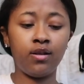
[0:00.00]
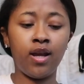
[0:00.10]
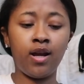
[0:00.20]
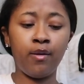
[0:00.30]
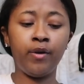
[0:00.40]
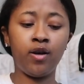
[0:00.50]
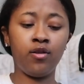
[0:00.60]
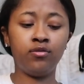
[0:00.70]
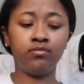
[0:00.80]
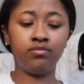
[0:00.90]
and coming
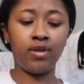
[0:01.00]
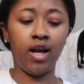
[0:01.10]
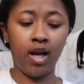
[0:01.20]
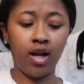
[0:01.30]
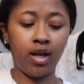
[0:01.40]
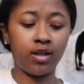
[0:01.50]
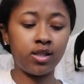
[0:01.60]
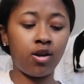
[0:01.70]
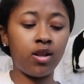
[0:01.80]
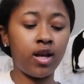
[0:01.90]
home and eating.
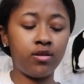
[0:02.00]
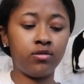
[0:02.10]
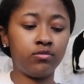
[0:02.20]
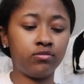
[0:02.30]
That's all I do.